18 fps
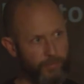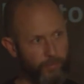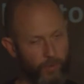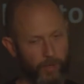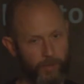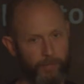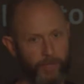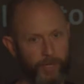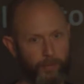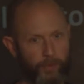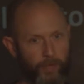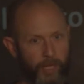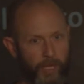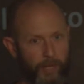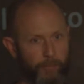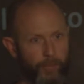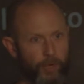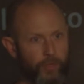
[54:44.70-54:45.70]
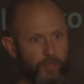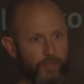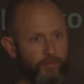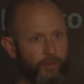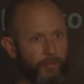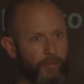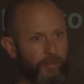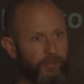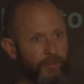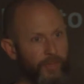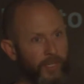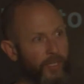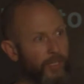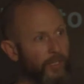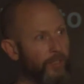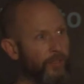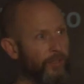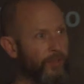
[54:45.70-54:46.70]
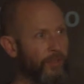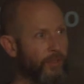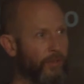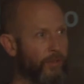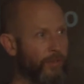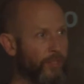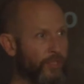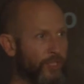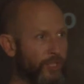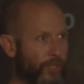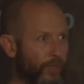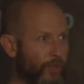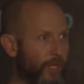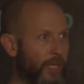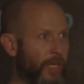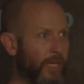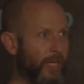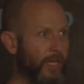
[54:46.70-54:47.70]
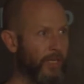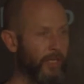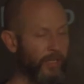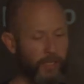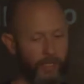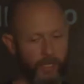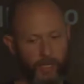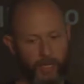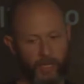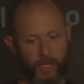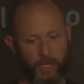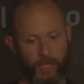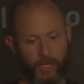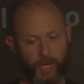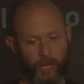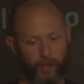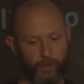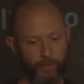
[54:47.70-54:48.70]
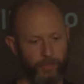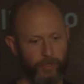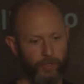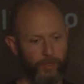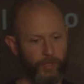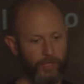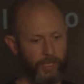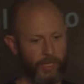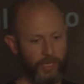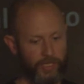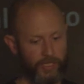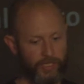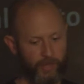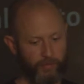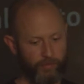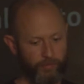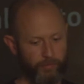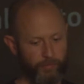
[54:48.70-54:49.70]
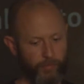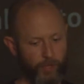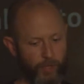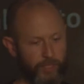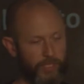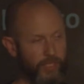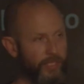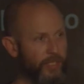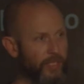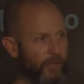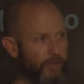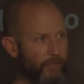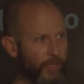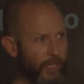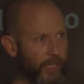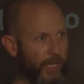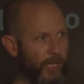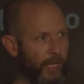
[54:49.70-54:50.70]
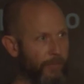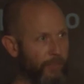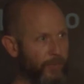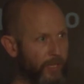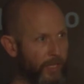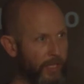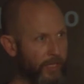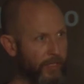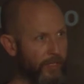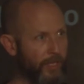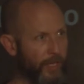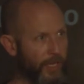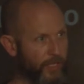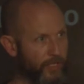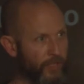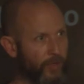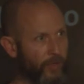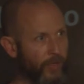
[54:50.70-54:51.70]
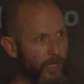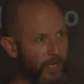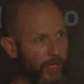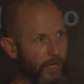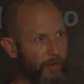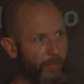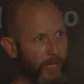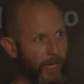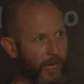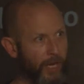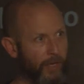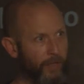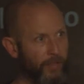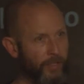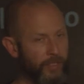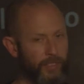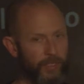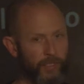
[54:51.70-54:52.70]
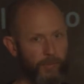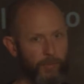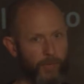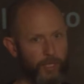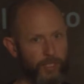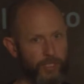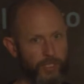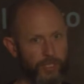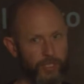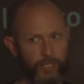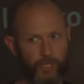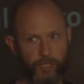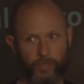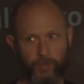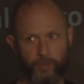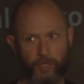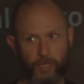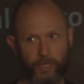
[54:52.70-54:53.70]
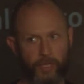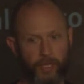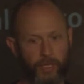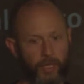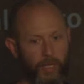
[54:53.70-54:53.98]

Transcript: want people to like post from the field when they're shooting. And now I'm doing like stuff, posting stuff leading up to like the next story coming out. It's in the March issue, and